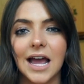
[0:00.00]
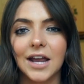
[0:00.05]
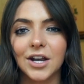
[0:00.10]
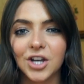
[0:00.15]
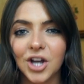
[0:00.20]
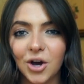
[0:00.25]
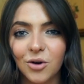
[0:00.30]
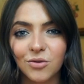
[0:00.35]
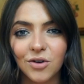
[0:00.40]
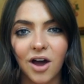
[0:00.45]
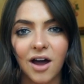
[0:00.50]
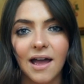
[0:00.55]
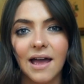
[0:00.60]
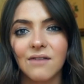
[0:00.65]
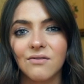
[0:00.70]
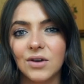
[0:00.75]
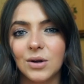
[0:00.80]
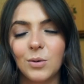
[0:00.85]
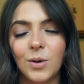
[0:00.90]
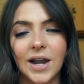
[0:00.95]
I know not
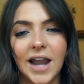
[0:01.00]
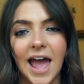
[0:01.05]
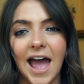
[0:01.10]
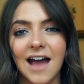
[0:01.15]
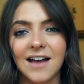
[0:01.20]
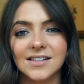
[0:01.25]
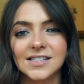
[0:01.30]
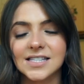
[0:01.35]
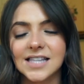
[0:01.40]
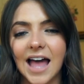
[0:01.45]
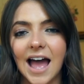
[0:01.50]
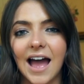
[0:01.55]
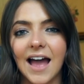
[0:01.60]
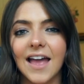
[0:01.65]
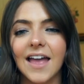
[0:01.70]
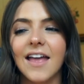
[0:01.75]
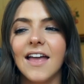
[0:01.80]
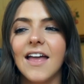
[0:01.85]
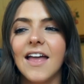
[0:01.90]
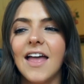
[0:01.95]
everyone has
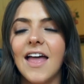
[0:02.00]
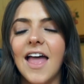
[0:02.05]
that,